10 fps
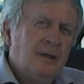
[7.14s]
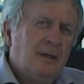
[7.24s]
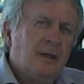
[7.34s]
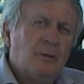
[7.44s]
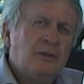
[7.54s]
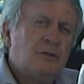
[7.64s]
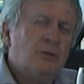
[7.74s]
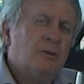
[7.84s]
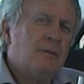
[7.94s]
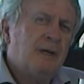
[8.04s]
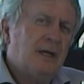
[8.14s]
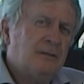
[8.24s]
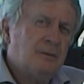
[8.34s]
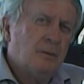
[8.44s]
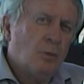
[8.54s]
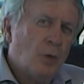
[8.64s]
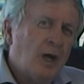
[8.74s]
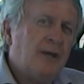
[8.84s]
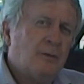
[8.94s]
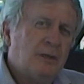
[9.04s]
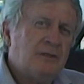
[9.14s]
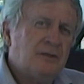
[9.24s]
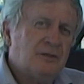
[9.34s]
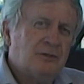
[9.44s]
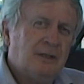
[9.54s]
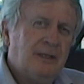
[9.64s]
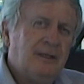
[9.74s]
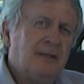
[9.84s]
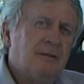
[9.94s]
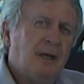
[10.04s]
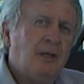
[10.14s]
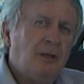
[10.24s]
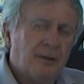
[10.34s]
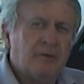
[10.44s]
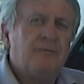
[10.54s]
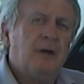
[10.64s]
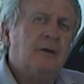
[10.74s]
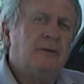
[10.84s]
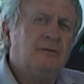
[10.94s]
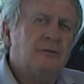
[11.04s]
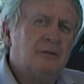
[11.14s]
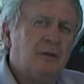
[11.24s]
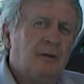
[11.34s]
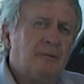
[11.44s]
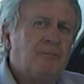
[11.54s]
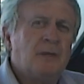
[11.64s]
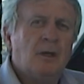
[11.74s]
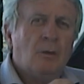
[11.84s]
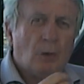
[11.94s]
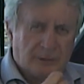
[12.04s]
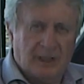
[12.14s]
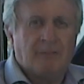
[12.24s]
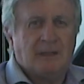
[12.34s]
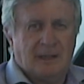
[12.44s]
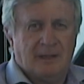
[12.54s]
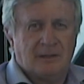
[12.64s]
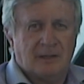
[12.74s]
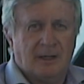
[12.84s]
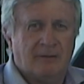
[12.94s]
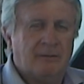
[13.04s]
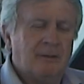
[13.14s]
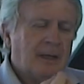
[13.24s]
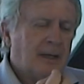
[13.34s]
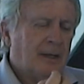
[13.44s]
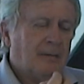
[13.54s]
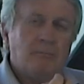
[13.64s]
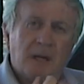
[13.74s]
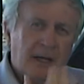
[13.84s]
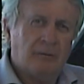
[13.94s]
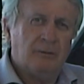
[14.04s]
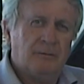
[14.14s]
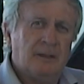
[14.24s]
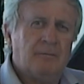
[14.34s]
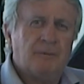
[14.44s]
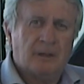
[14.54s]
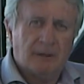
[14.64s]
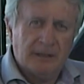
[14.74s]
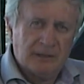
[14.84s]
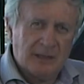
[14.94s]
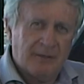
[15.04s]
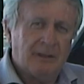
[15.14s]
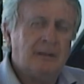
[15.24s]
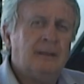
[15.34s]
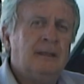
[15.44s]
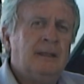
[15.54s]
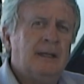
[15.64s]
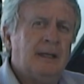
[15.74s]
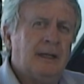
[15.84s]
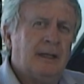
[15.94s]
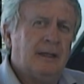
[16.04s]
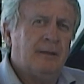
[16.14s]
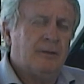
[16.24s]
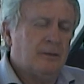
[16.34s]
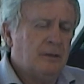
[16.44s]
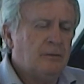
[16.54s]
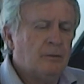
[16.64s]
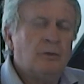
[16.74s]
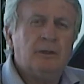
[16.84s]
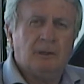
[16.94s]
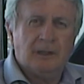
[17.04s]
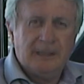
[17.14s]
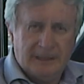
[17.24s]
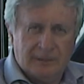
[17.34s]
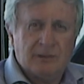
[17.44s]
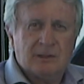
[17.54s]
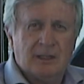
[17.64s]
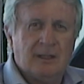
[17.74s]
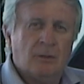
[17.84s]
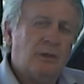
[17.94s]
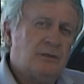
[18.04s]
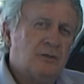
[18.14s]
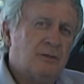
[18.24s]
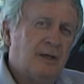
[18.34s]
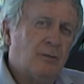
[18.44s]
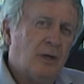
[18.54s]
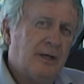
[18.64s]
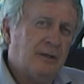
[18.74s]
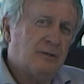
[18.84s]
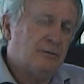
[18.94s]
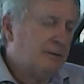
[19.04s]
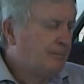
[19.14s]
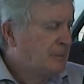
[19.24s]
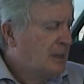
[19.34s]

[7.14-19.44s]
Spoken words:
You know, when you talk about wine in Western Australia, a lot of the focus is on what's happening down south. Margaret River, the Great Southern, the real leaders in the West Australian wine industry.